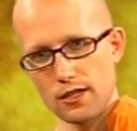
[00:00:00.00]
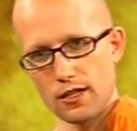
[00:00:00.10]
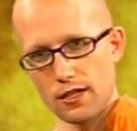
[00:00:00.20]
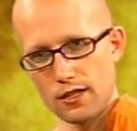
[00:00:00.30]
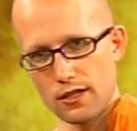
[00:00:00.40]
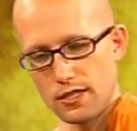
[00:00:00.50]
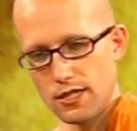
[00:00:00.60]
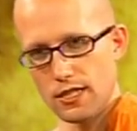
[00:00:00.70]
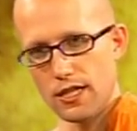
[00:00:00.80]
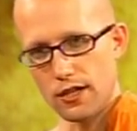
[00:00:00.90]
the, the
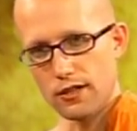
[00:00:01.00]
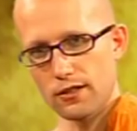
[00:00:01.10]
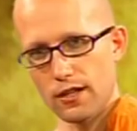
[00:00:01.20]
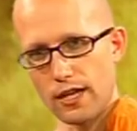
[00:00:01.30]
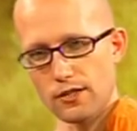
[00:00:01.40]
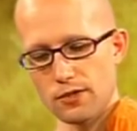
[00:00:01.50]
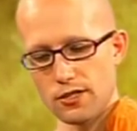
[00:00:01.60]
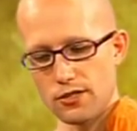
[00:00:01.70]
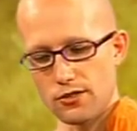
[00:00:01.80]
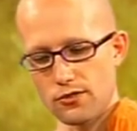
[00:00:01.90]
detailed
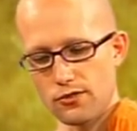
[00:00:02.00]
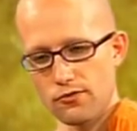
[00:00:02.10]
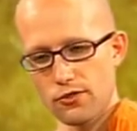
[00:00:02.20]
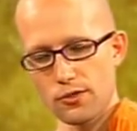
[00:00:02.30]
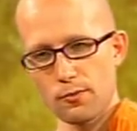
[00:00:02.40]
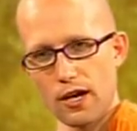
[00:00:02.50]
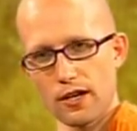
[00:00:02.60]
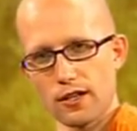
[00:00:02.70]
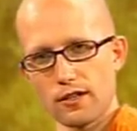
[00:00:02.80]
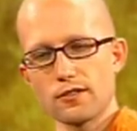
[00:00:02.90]
exposition. So the first
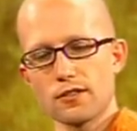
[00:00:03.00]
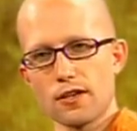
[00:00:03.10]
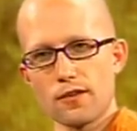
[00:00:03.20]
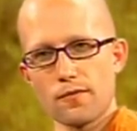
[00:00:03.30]
part is